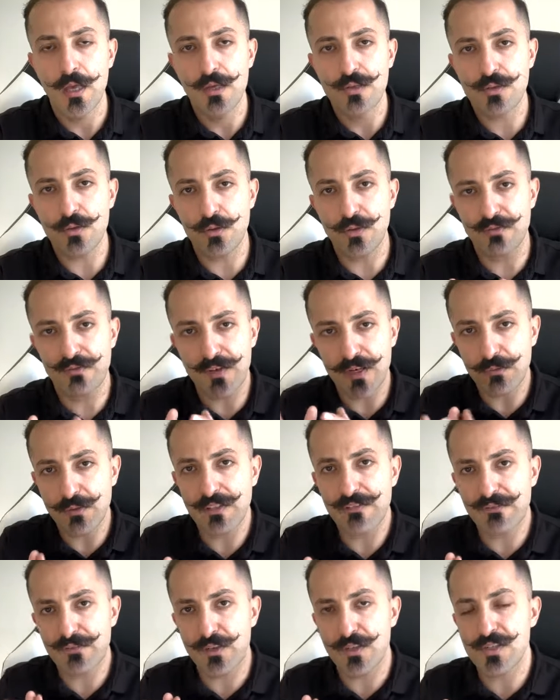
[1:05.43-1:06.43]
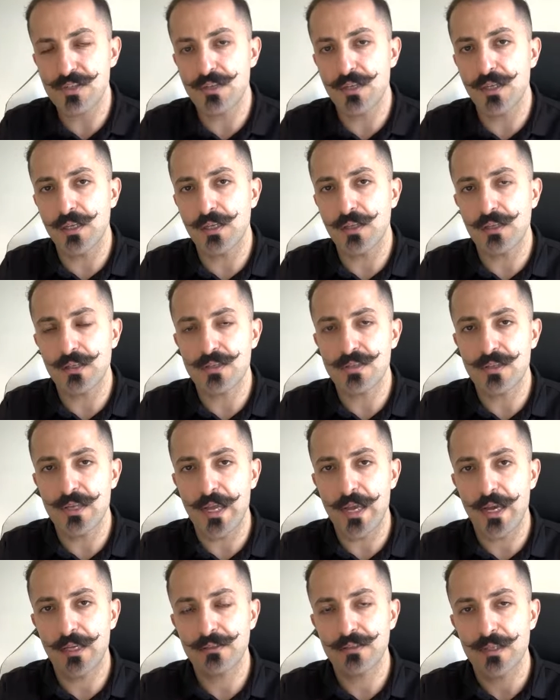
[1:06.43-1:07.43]
So the very first thing is
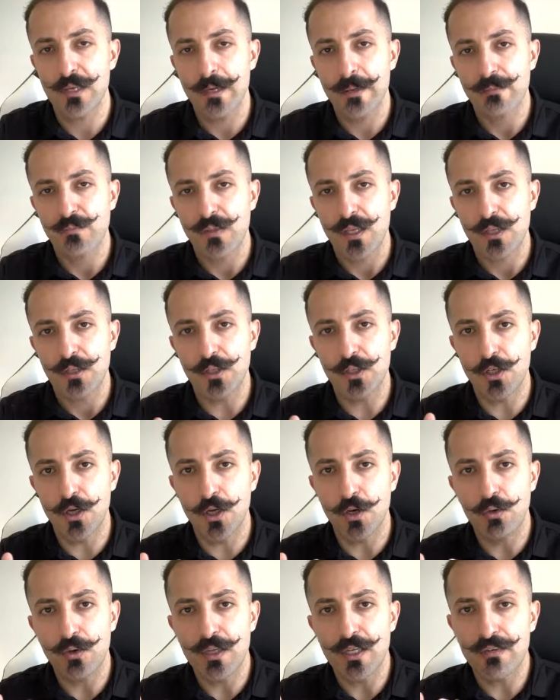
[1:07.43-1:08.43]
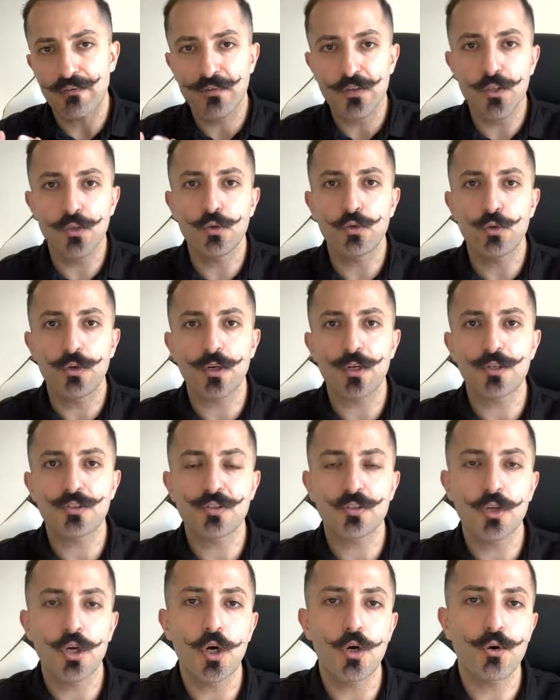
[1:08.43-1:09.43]
that, if you were
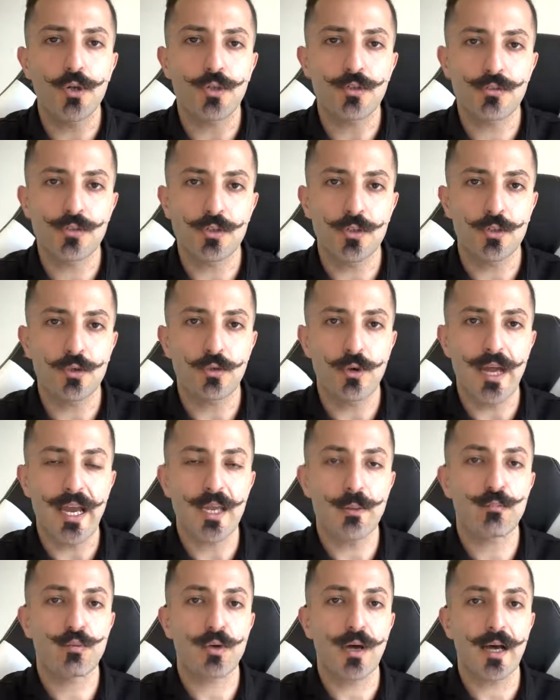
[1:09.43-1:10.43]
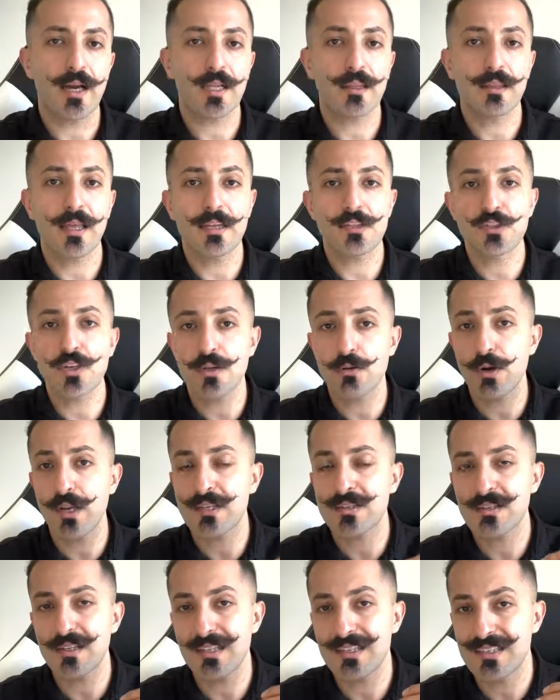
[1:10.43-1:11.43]
to go into a product that
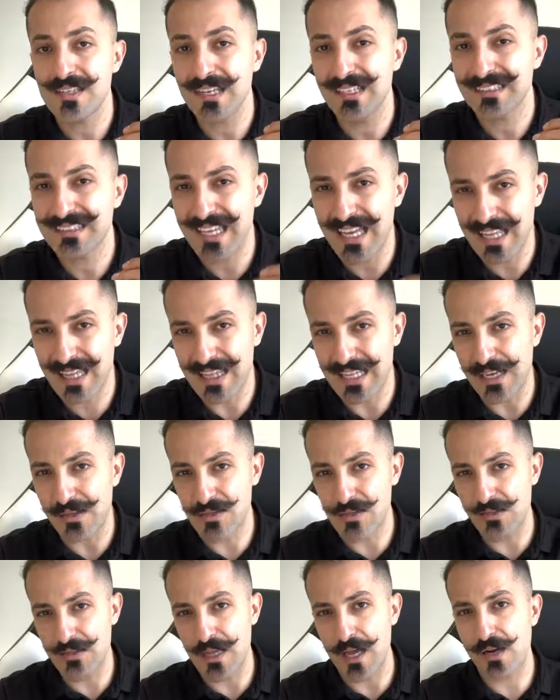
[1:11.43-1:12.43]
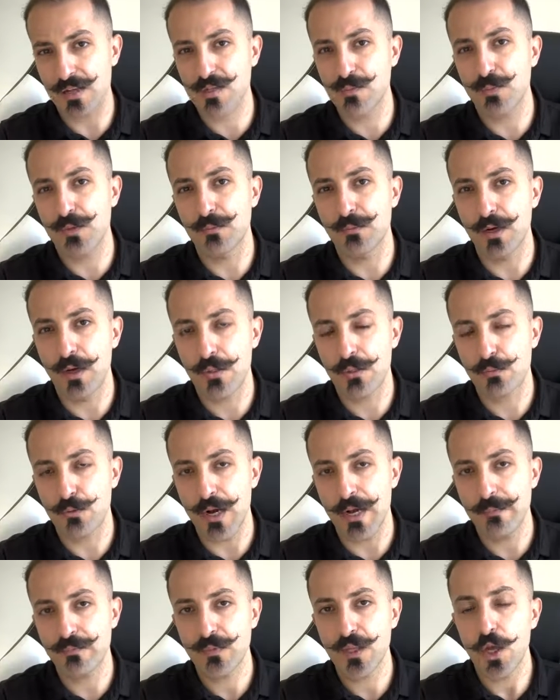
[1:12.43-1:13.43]
generates, let's say, $10,000 per month,
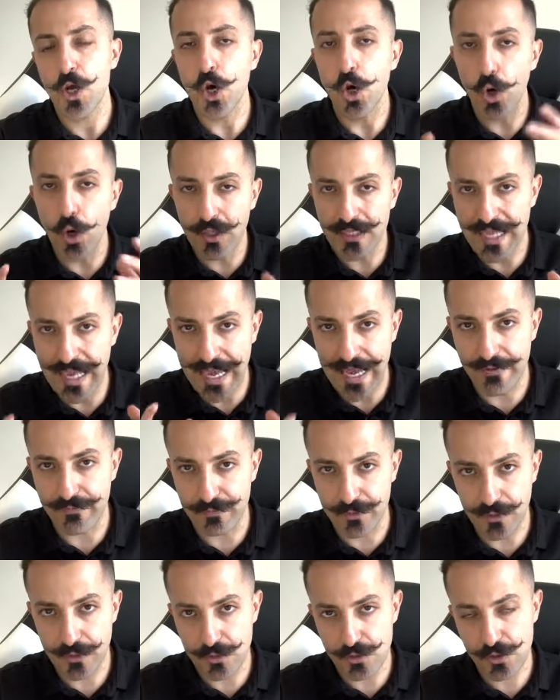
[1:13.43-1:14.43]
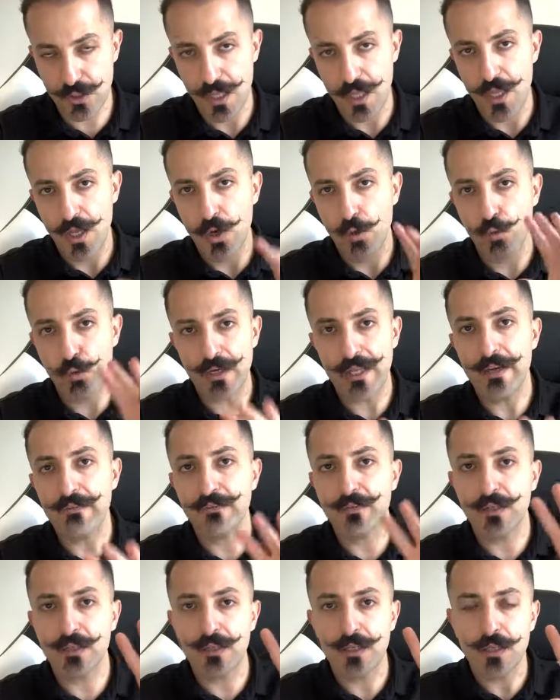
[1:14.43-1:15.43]
right? On average,
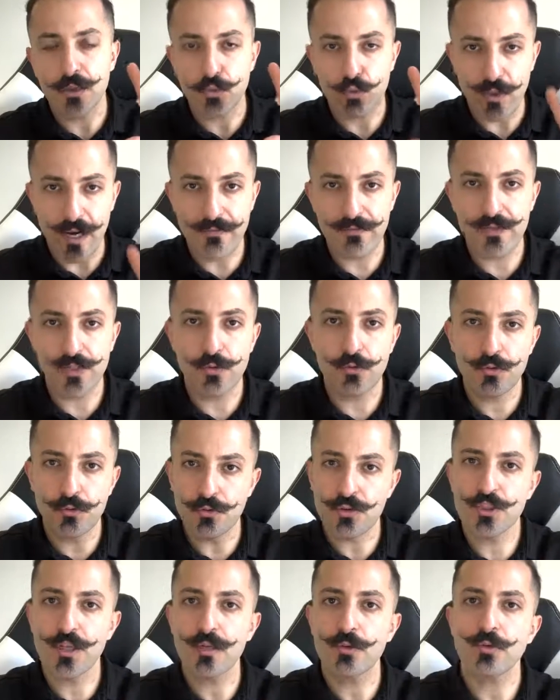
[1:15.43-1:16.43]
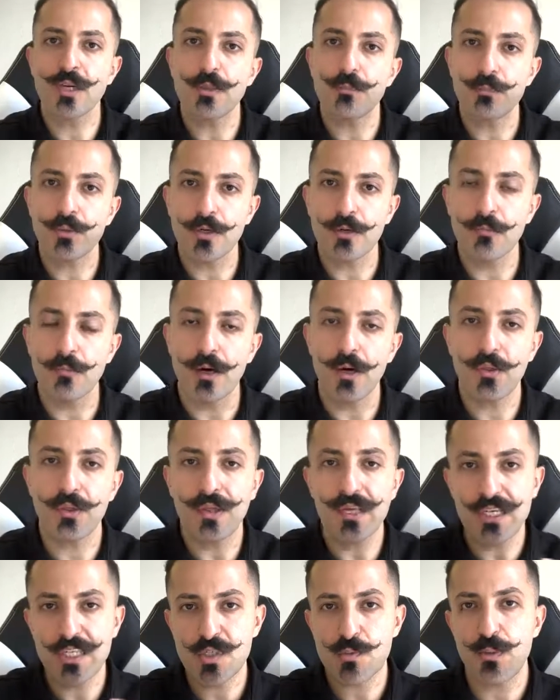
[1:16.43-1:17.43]
whatever revenue you generate per month,
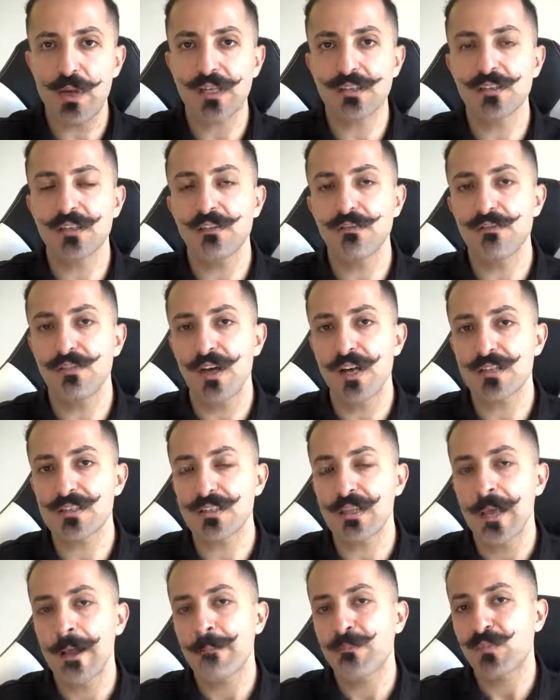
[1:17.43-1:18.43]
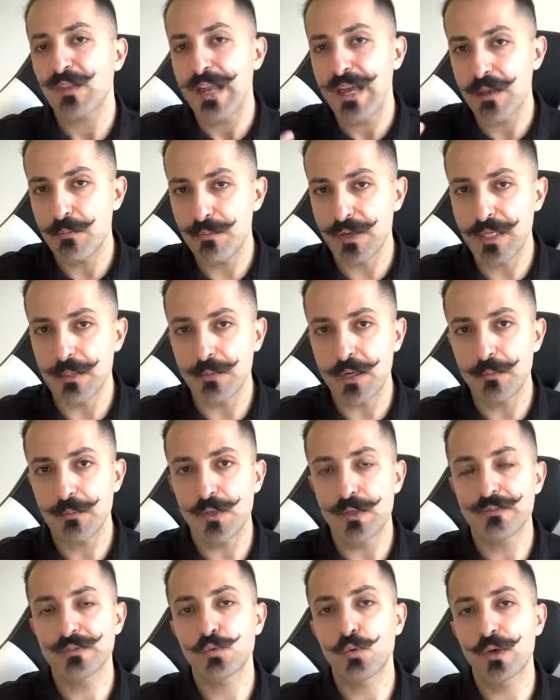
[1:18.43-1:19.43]
expect to invest a minimum
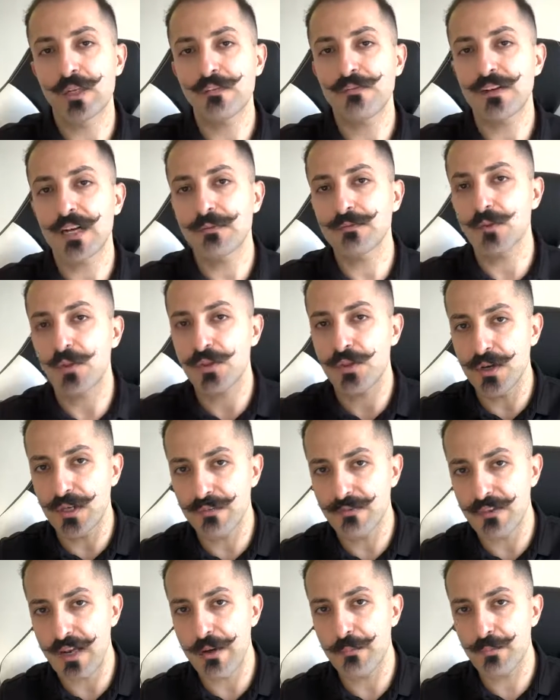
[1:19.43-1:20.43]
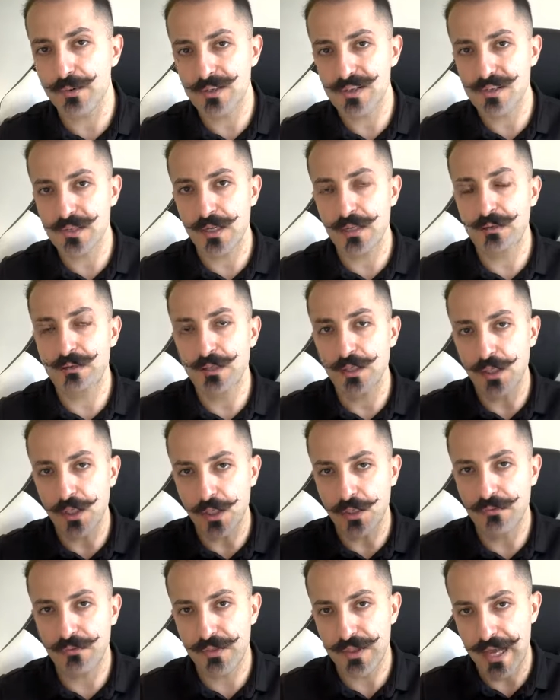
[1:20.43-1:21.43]
of 25 to 35%
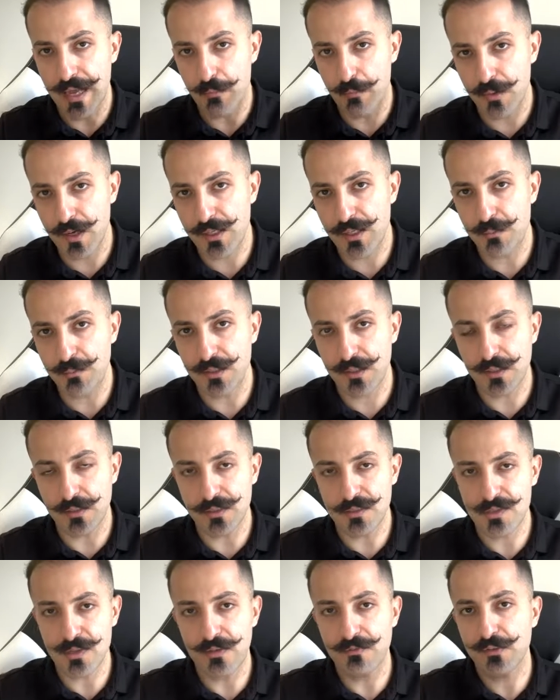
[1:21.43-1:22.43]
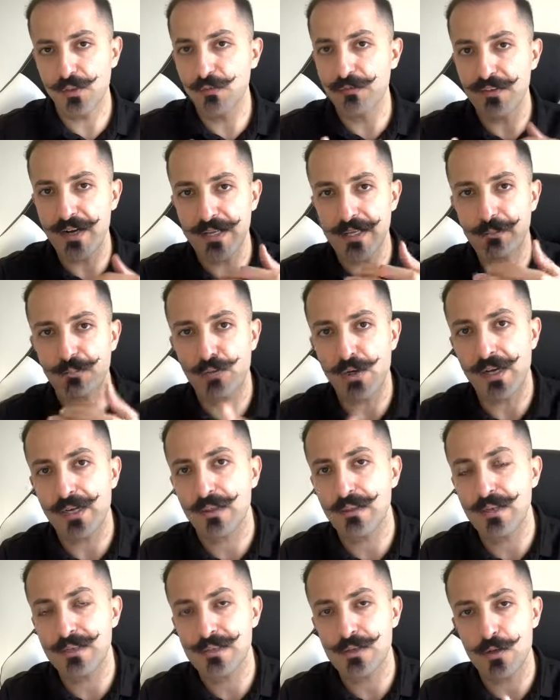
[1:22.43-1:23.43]
of that money. Because if you find a
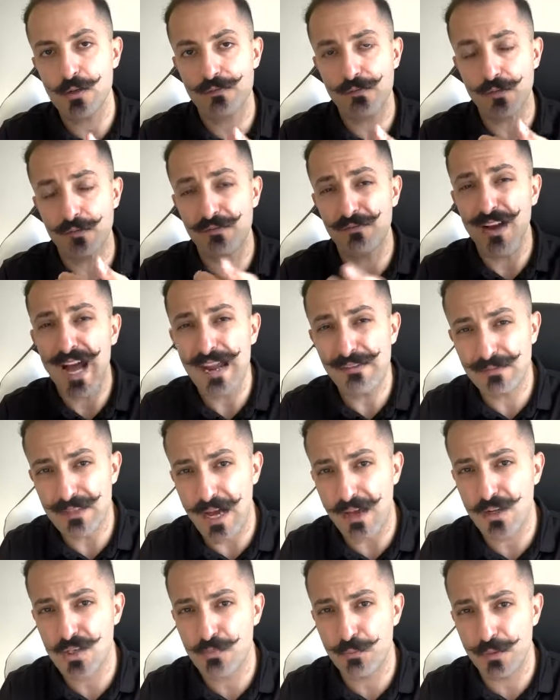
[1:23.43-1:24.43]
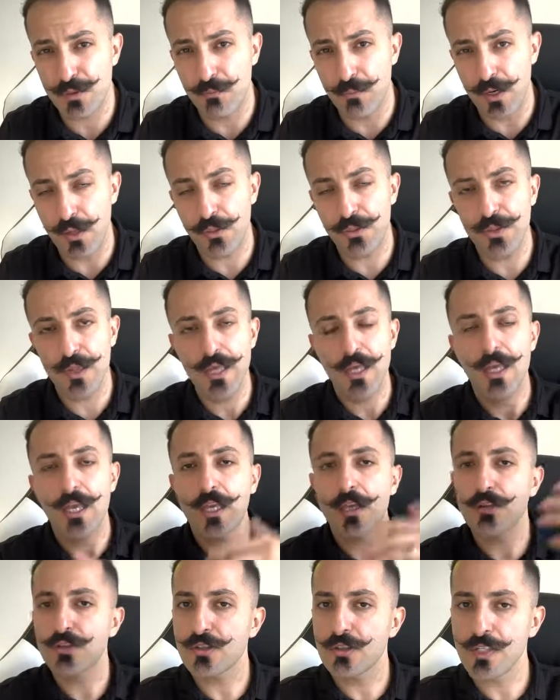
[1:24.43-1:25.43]
product that sells for $5 per month,
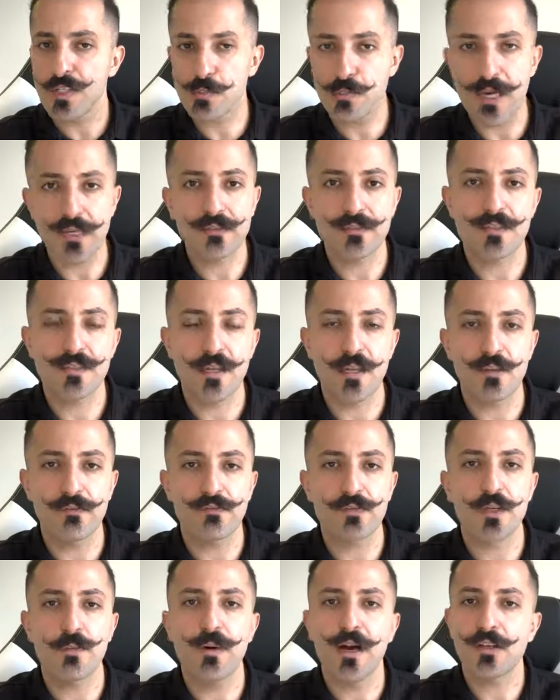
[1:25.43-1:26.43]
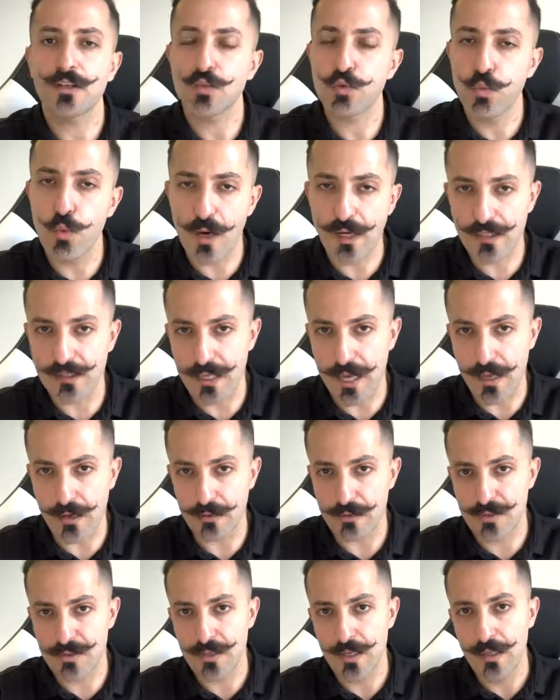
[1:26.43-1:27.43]
you should expect to sell it for about
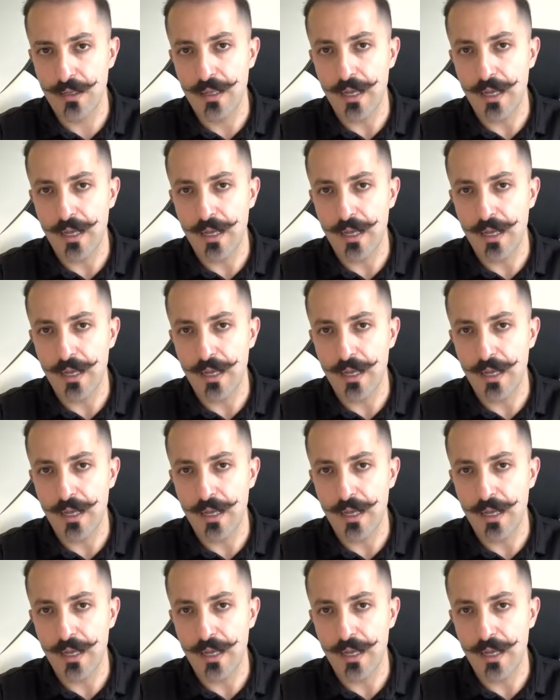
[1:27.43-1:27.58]
$20.